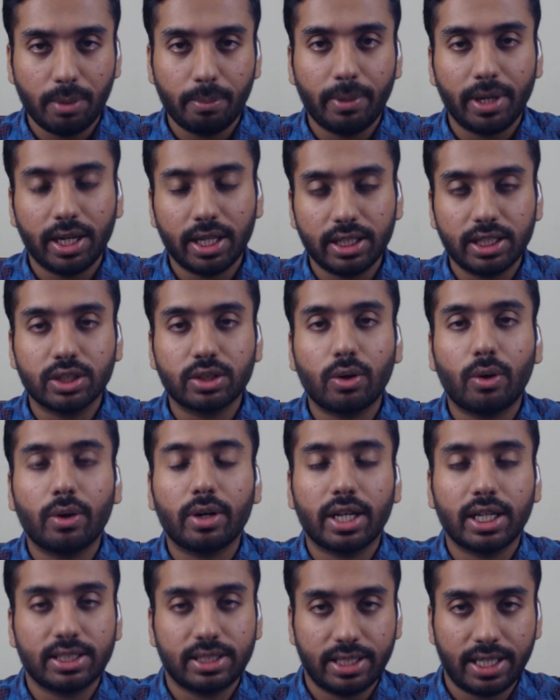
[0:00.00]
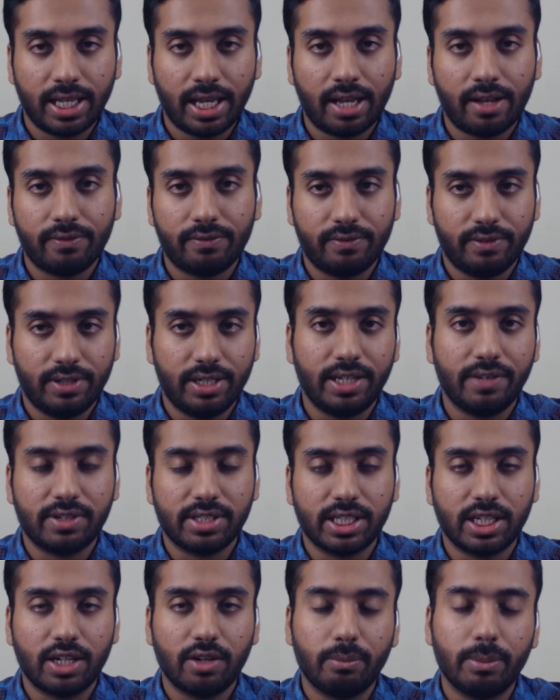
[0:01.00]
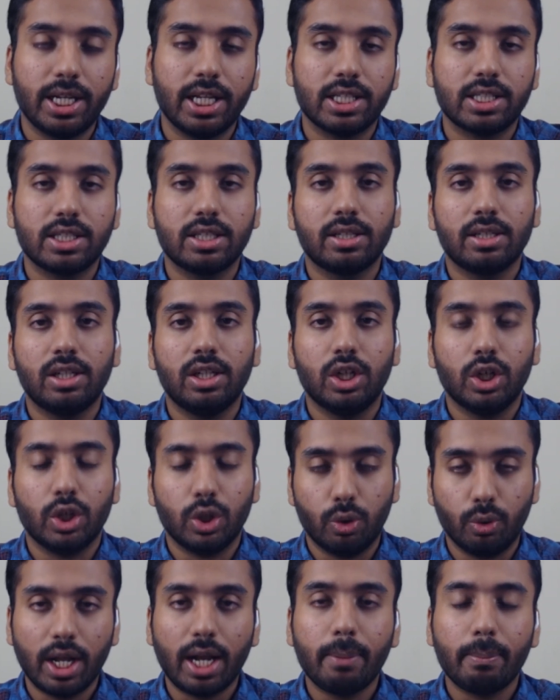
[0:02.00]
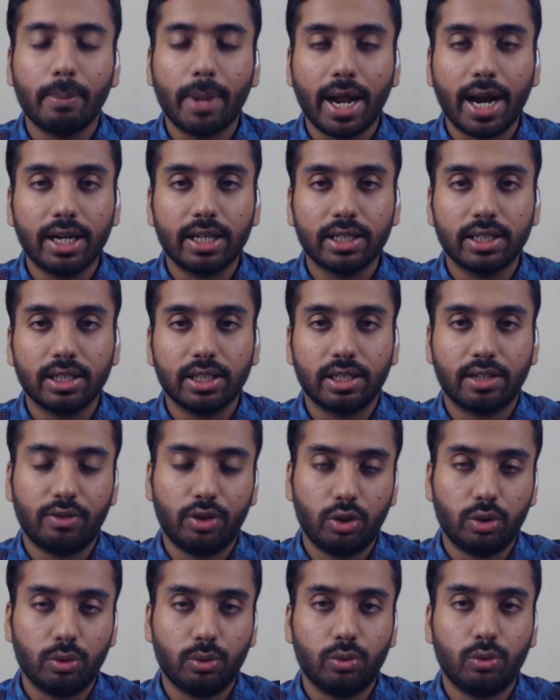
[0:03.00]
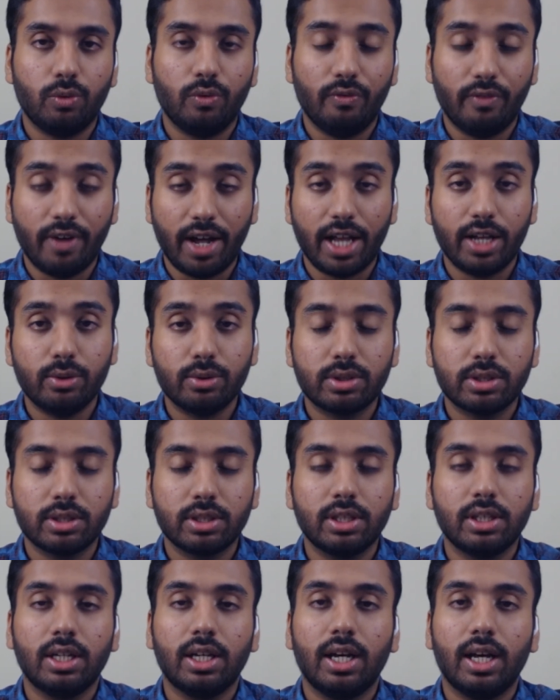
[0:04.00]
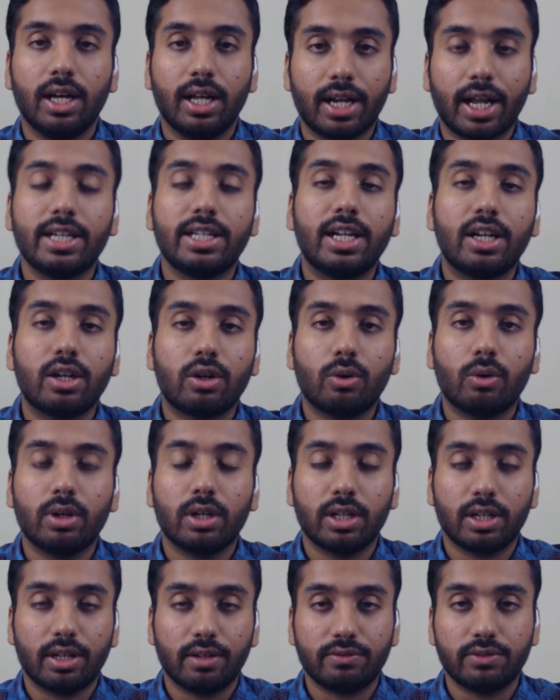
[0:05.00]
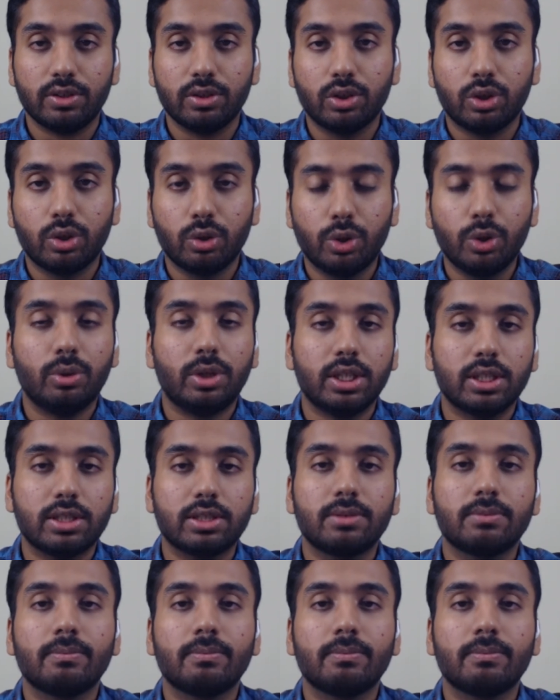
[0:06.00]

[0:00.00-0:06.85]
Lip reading: But in this context, they have different set of meanings. Good and bad refer to values, right and wrong refer to duties.